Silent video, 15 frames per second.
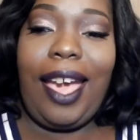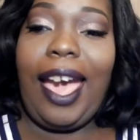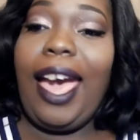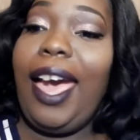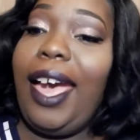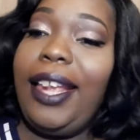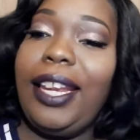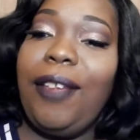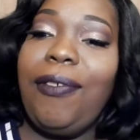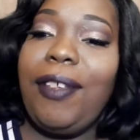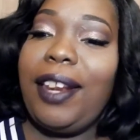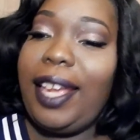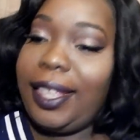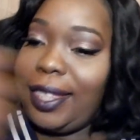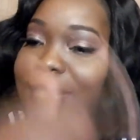and if you
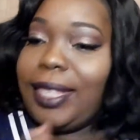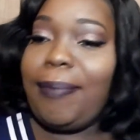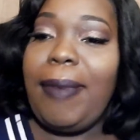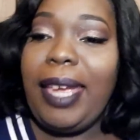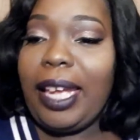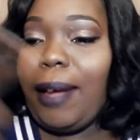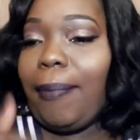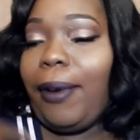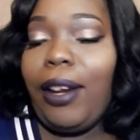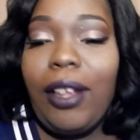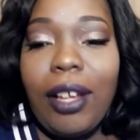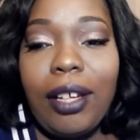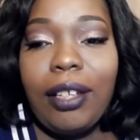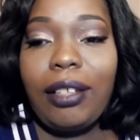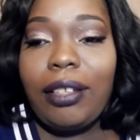like this makeup
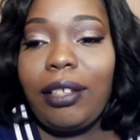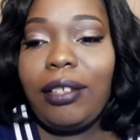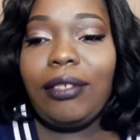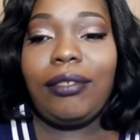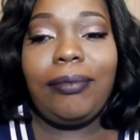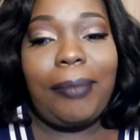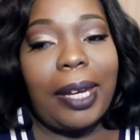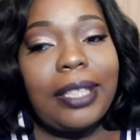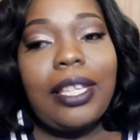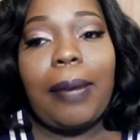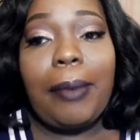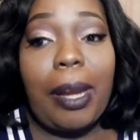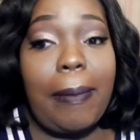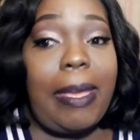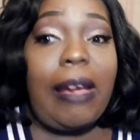look, I'm going to talk
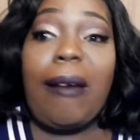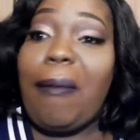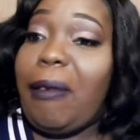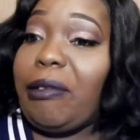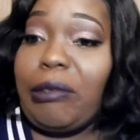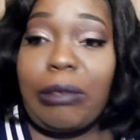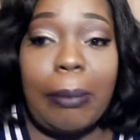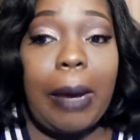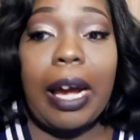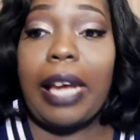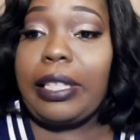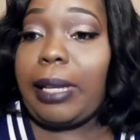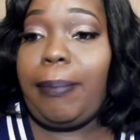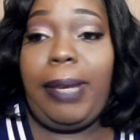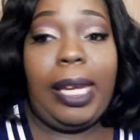about the makeup look too
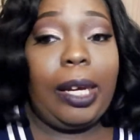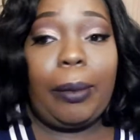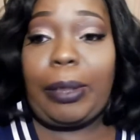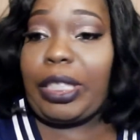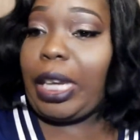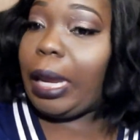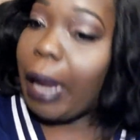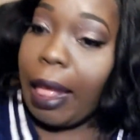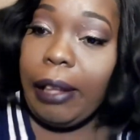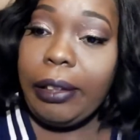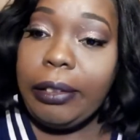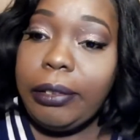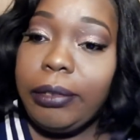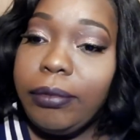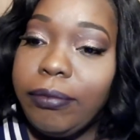because I'm a makeup channel.
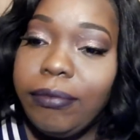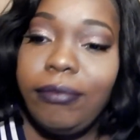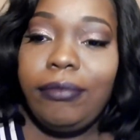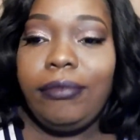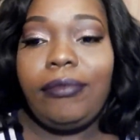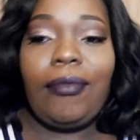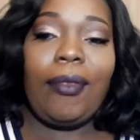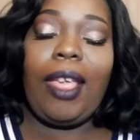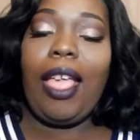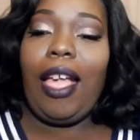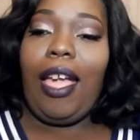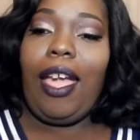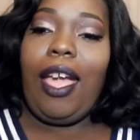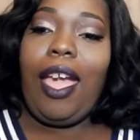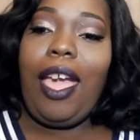I
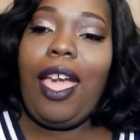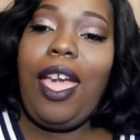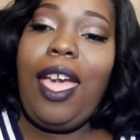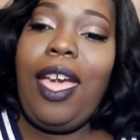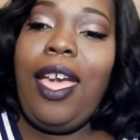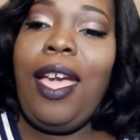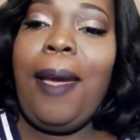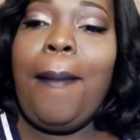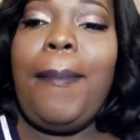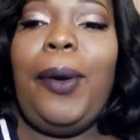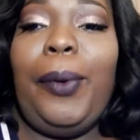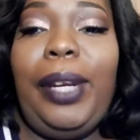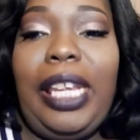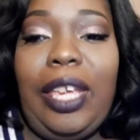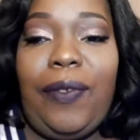
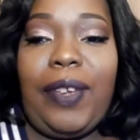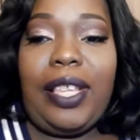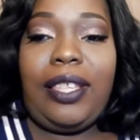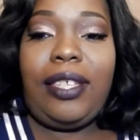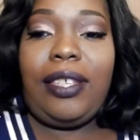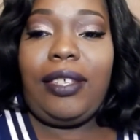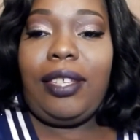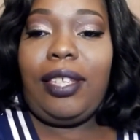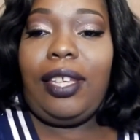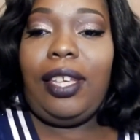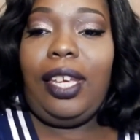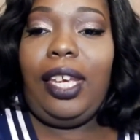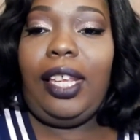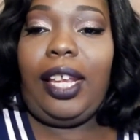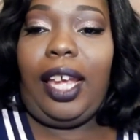will leave it
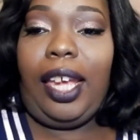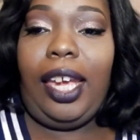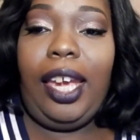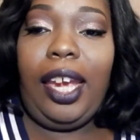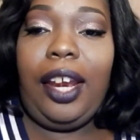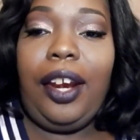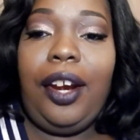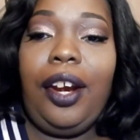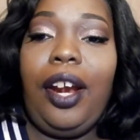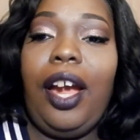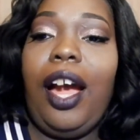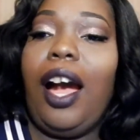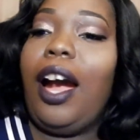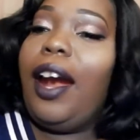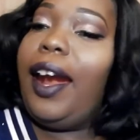either here
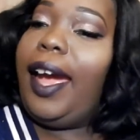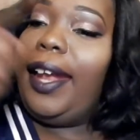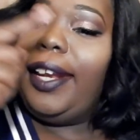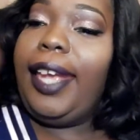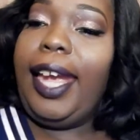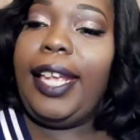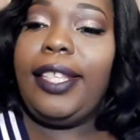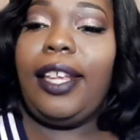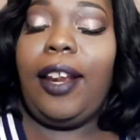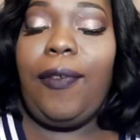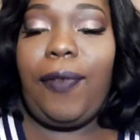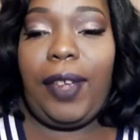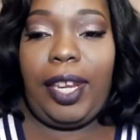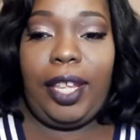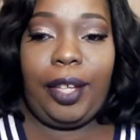or at the end of the
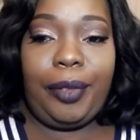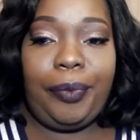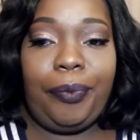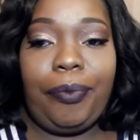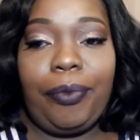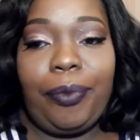video